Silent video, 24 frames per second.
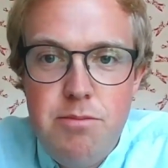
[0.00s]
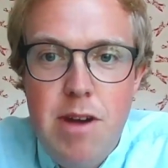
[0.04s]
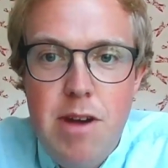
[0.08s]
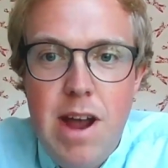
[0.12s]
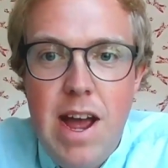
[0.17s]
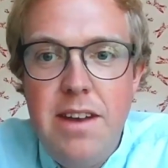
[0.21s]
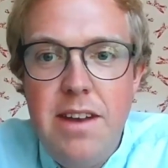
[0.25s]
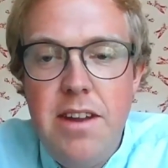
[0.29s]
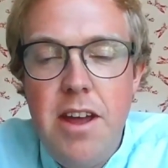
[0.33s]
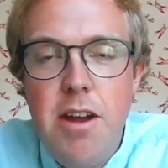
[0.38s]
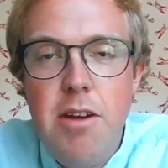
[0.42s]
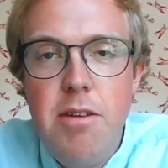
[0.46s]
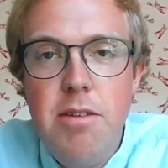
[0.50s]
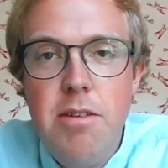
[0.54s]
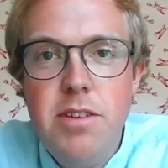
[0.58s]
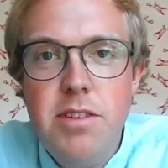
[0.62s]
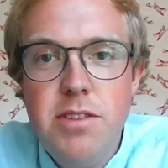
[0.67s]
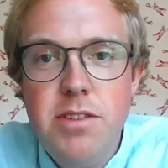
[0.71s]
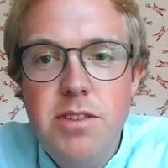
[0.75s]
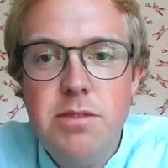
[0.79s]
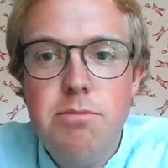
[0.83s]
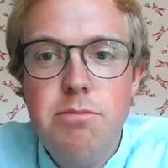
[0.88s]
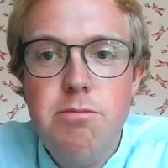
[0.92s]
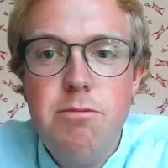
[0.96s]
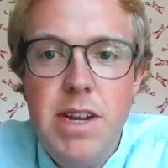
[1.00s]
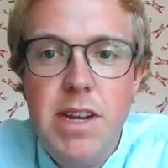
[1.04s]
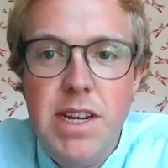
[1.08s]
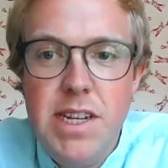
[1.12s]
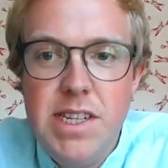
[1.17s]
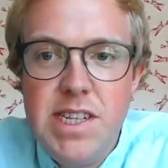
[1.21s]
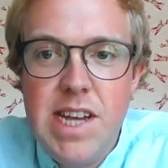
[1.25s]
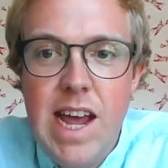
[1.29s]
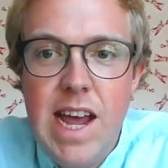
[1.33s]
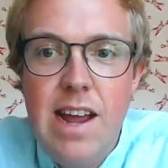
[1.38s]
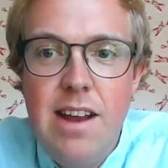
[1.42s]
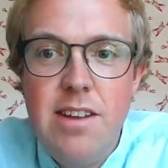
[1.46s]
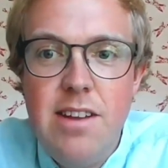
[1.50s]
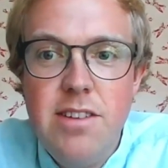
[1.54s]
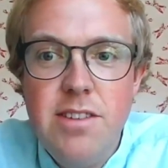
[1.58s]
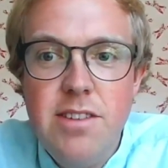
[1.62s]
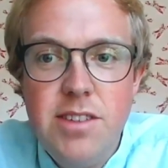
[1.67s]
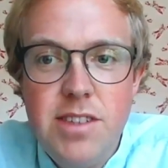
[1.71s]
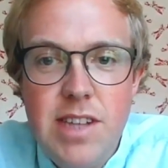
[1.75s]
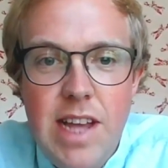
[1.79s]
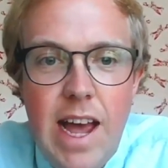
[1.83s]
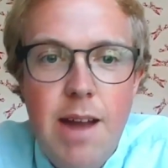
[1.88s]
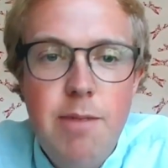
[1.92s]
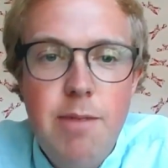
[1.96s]
brand owners,
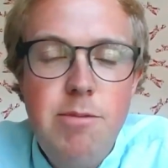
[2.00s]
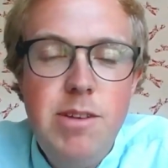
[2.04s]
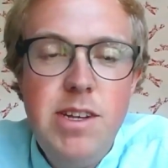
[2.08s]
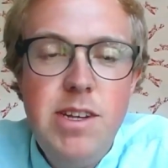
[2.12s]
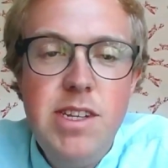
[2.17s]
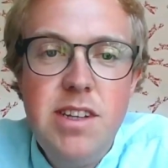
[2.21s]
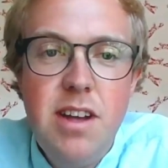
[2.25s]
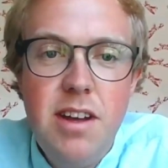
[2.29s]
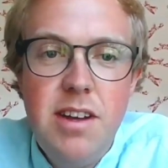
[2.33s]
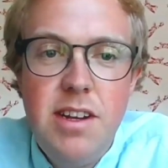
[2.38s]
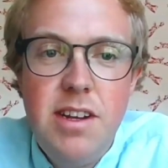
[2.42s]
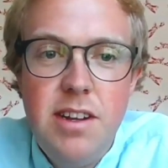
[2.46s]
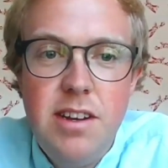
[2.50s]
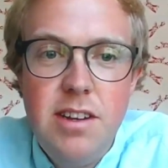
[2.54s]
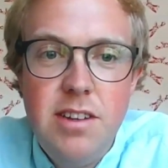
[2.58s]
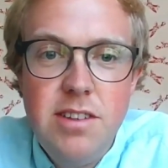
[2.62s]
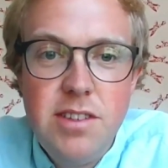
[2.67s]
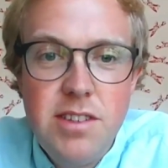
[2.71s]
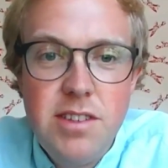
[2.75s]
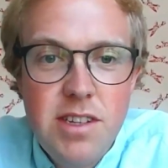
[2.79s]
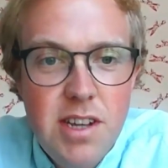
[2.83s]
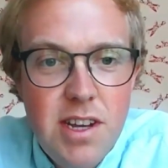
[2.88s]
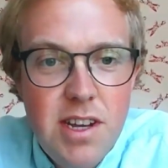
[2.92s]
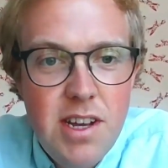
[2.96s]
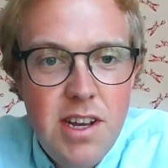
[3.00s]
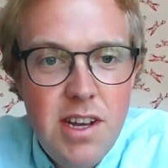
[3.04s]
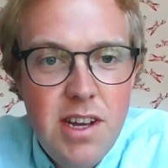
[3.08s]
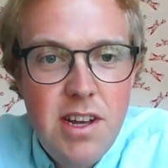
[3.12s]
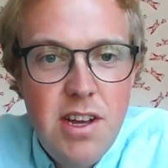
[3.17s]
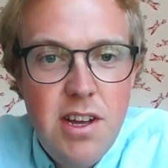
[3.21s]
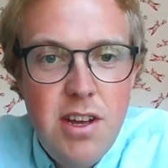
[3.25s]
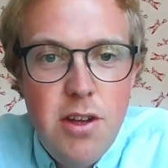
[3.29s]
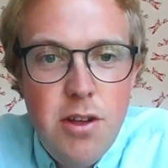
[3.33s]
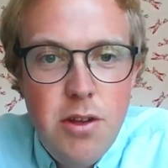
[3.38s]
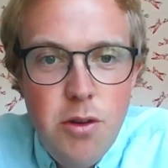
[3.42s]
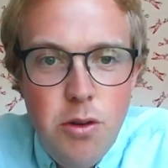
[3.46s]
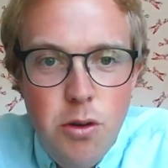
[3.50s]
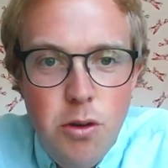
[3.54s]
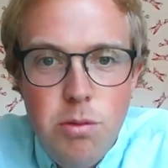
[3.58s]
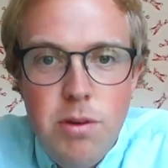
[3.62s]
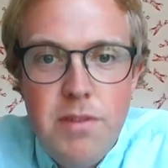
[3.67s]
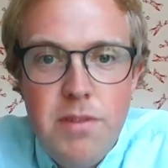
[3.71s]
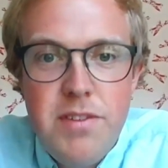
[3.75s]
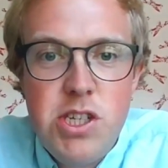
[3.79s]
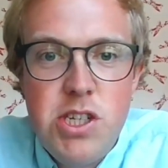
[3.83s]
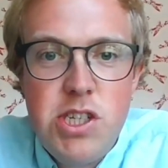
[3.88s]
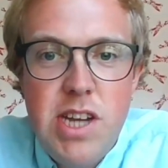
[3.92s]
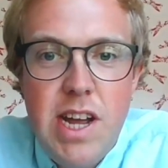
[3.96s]
retailers and recyclers, all
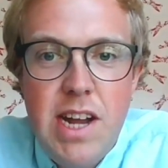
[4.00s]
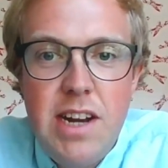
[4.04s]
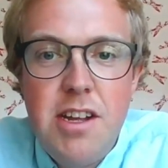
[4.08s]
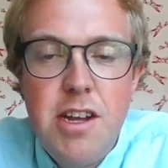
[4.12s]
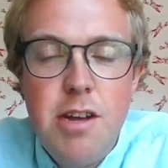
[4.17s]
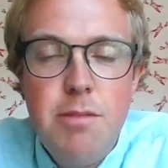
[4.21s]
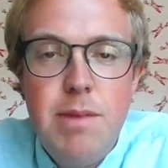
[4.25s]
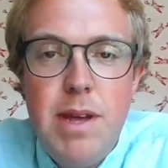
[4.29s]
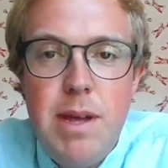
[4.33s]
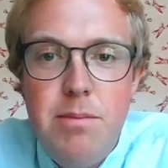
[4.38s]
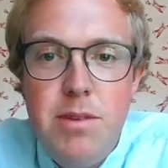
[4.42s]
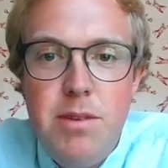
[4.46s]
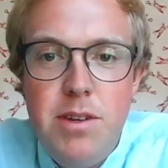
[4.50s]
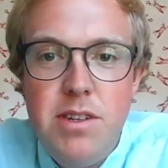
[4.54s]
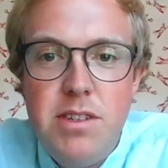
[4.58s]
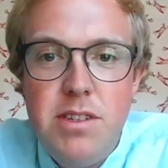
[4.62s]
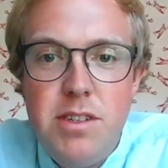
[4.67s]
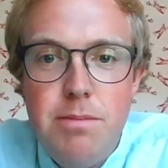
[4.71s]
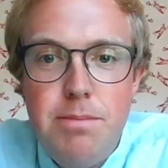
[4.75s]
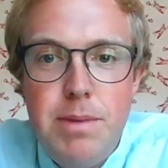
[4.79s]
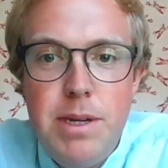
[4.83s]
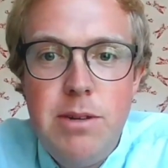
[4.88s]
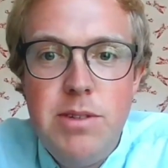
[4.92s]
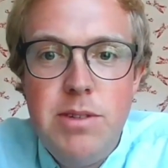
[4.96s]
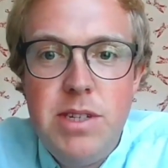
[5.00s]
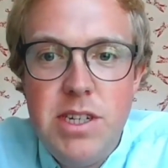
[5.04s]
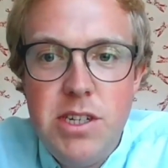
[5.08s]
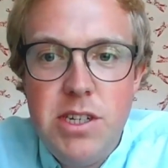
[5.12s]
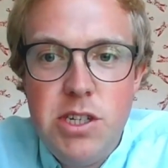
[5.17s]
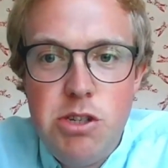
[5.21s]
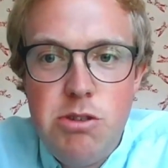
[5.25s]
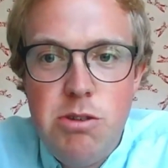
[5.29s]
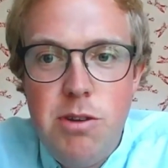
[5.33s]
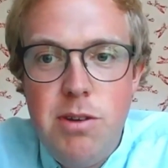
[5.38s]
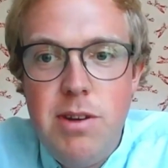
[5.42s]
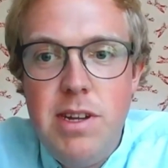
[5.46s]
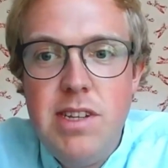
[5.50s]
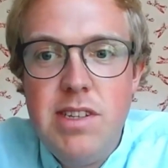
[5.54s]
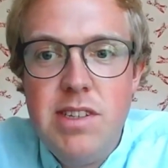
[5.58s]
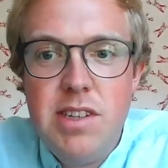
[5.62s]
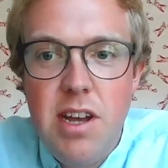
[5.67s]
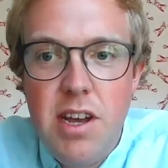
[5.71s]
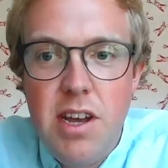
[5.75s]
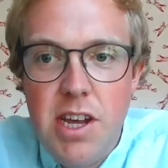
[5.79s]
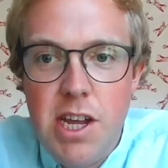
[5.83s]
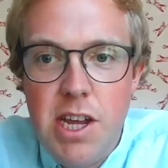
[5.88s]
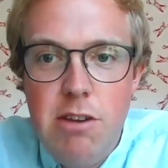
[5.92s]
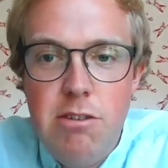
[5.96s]
with a shared commitment to building a truly
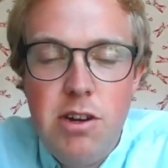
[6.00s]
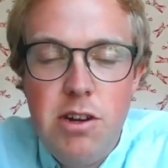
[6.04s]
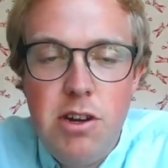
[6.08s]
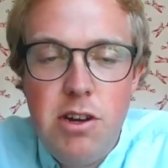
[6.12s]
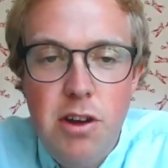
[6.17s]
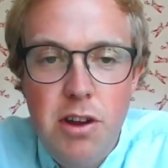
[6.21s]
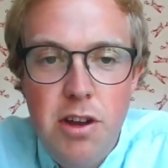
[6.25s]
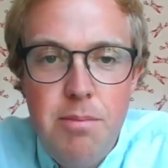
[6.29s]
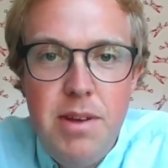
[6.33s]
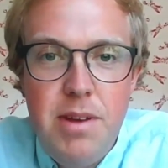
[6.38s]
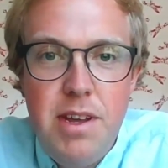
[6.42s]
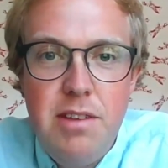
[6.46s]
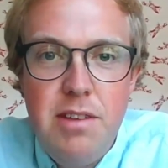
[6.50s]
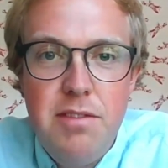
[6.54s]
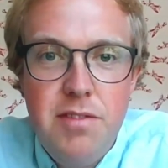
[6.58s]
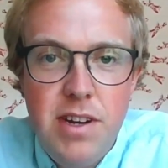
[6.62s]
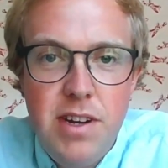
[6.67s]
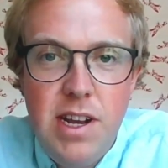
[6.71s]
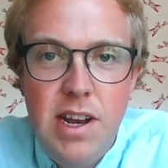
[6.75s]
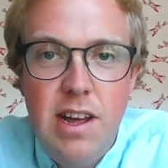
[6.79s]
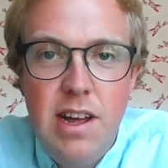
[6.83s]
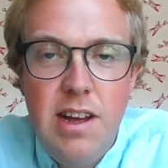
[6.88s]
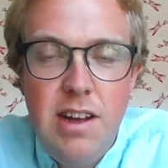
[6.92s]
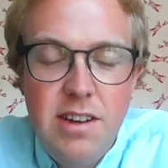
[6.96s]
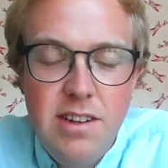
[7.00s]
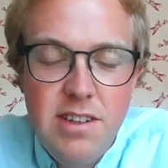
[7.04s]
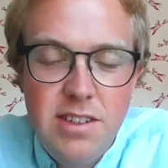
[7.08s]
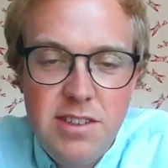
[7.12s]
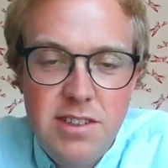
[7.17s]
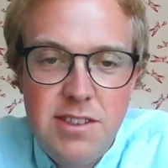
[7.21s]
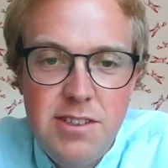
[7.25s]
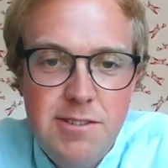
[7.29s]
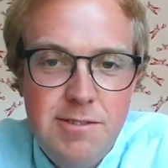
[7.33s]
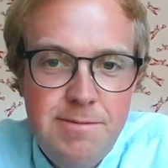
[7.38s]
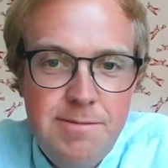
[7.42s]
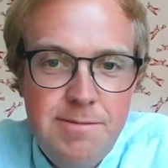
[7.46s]
circular economy for glass.